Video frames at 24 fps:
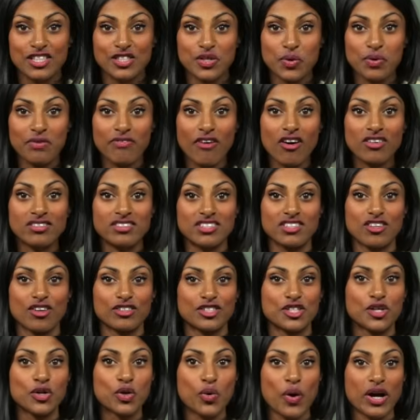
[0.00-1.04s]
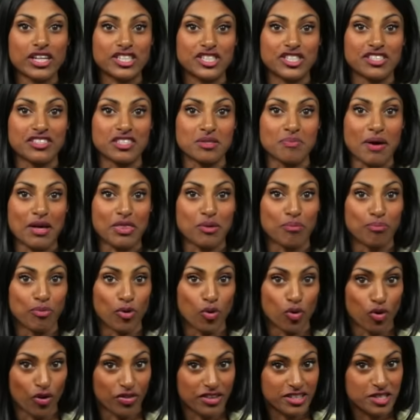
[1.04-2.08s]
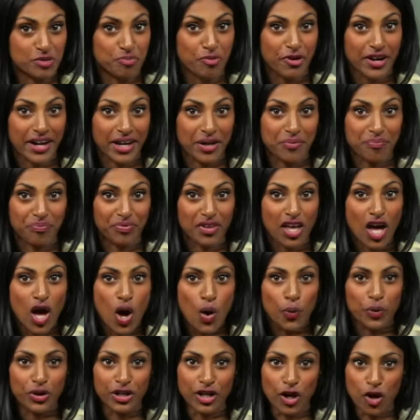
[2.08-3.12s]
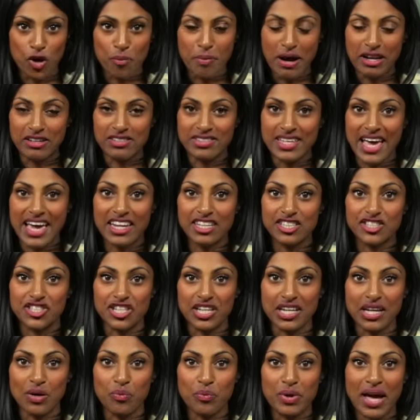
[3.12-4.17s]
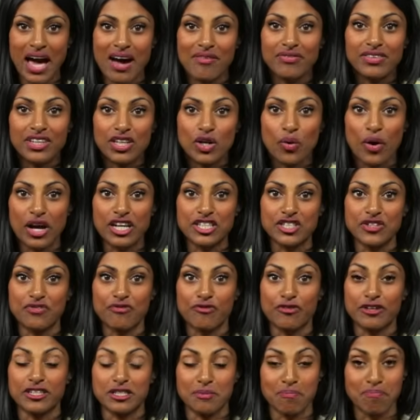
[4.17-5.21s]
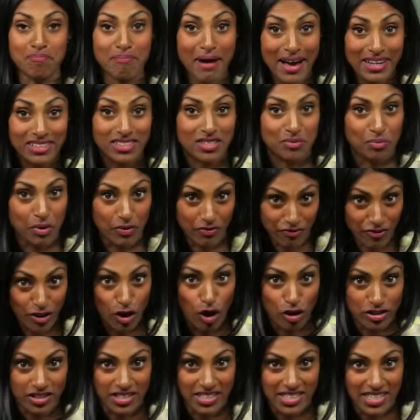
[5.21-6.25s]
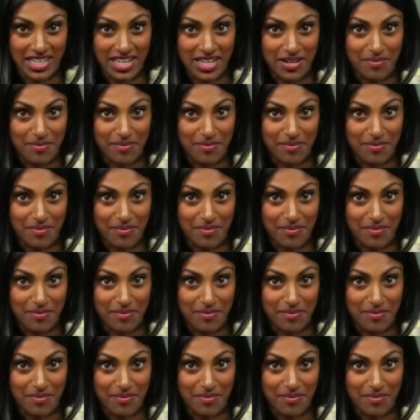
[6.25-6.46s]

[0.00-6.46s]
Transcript: So we've answered our two questions about the ball on the spring. We know about its energy and we have an equation for its maximum velocity.